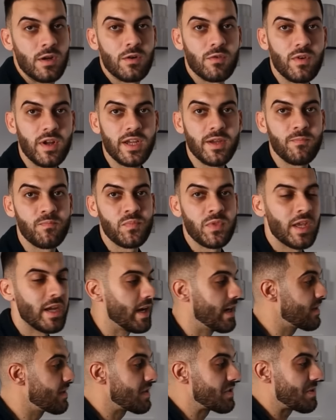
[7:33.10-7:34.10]
right?
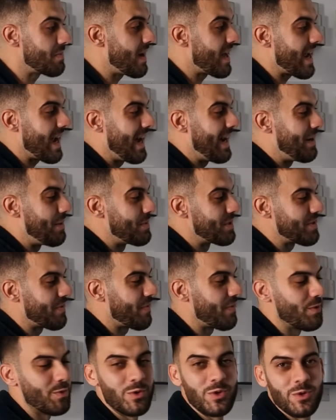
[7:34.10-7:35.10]
It doesn't matter how much
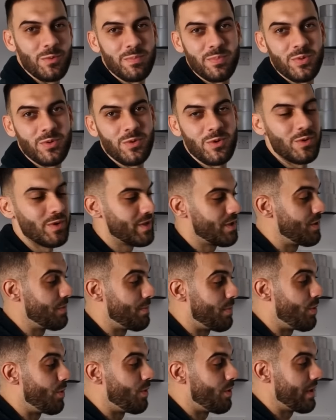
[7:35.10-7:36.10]
fuel you
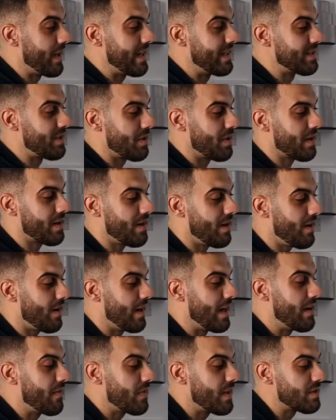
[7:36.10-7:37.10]
pour into the
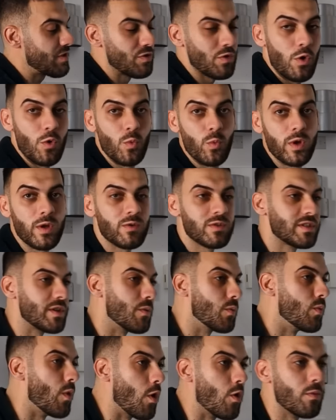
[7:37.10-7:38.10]
car. If there's no wheels,
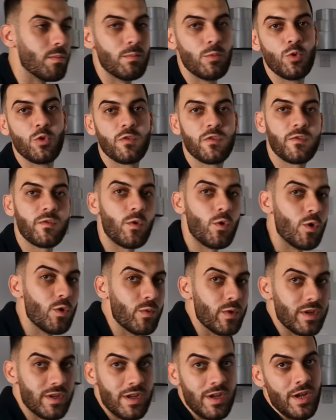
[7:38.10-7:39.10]
it won't move
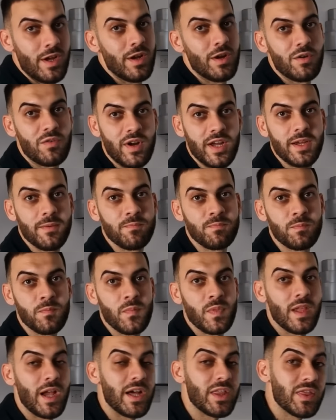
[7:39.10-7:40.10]
forward, right?
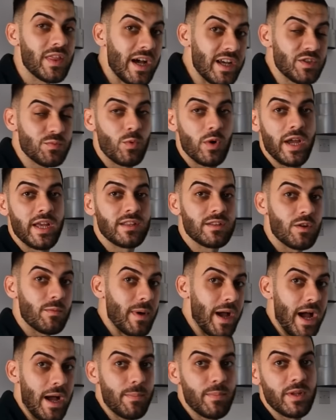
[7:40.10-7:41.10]
And that's what ended
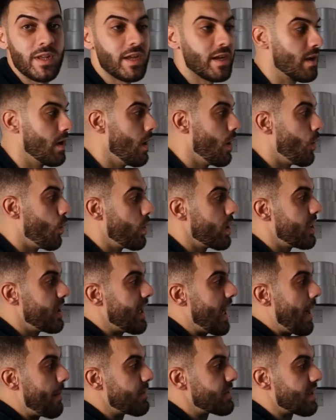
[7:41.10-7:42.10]
up happening with
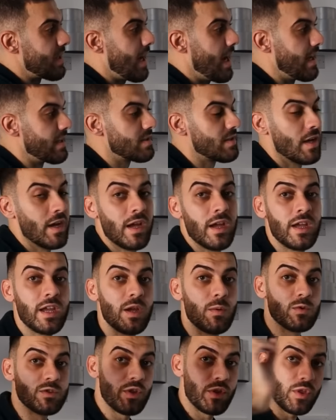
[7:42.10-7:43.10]
the Amazon ads.
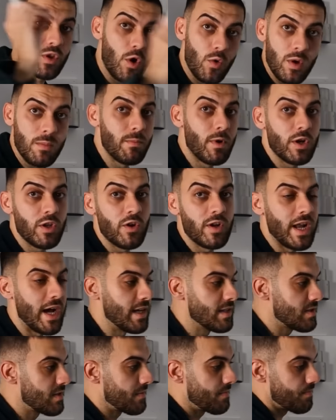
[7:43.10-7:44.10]
He was throwing money on
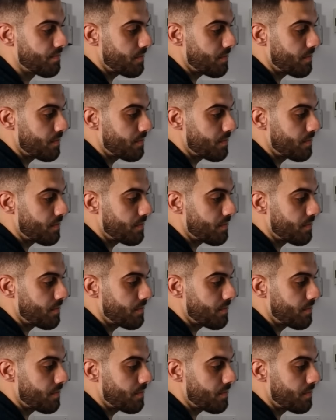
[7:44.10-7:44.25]
ads.